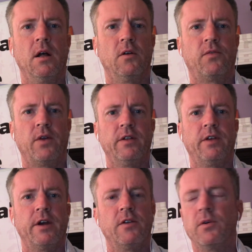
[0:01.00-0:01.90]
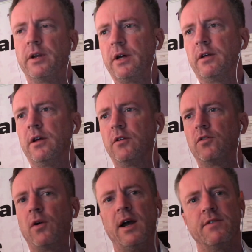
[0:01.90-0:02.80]
Hello, friends. How you doing? Uh,
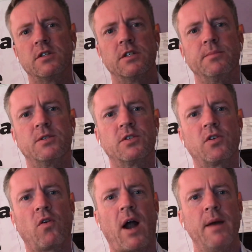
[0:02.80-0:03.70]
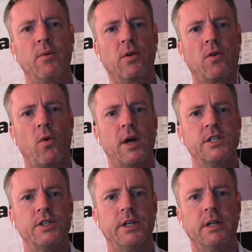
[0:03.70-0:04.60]
so I have a subscriber
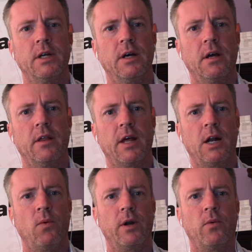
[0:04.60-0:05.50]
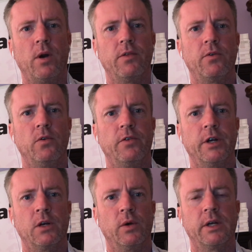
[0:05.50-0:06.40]
question uh, that I want to run through
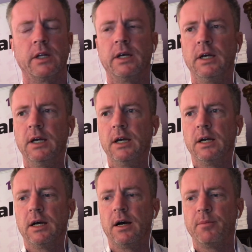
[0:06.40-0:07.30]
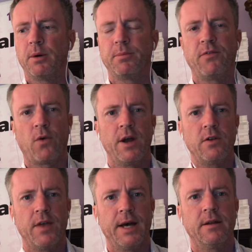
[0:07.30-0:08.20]
very quickly. Uh, but before I
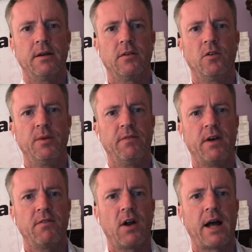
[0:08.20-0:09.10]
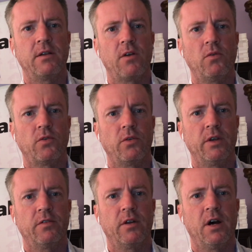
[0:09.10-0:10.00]
do that, do me a favor. I don't do
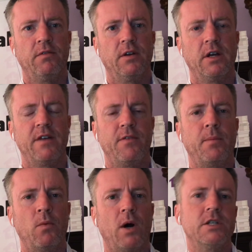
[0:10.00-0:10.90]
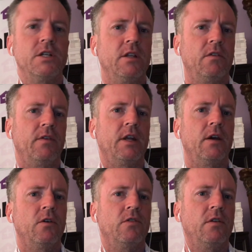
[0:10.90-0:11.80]
this enough. If you've been watching these
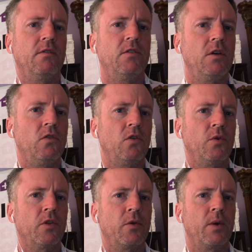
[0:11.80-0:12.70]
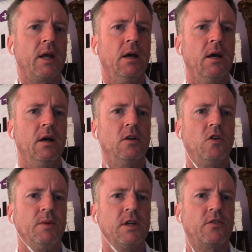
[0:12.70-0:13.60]
videos and you've seen two or three,
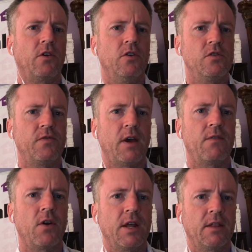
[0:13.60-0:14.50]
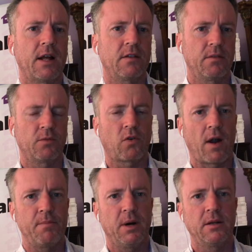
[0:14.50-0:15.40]
do me just a huge favor and hit that
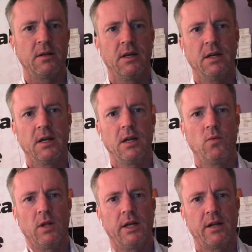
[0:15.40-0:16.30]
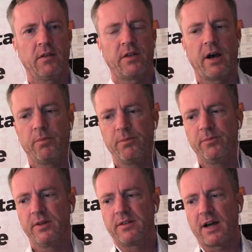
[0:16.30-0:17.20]
subscribe button. It really does help.
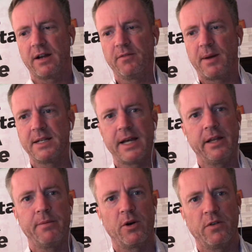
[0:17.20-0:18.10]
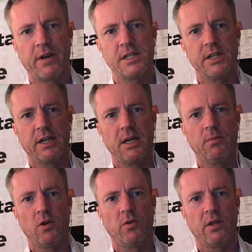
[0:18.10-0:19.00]
It's kind of my daily motivation to
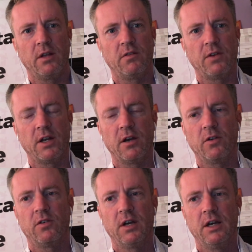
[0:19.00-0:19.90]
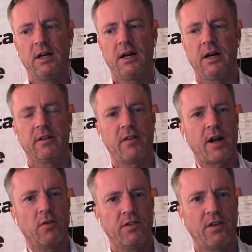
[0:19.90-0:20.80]
keep doing these videos. Uh, it's
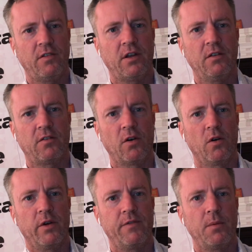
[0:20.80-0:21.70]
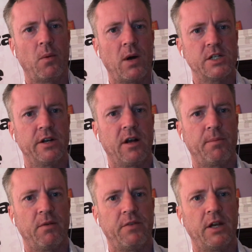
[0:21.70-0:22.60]
not always easy. So if you've been watching a
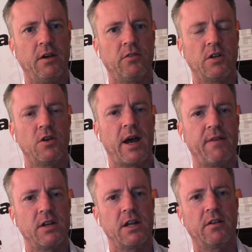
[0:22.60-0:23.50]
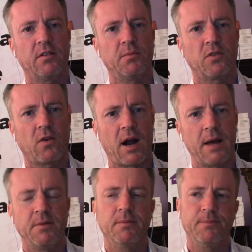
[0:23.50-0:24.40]
couple of videos and you haven't yet
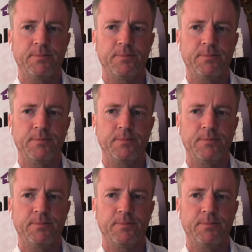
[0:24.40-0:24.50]
subscribed,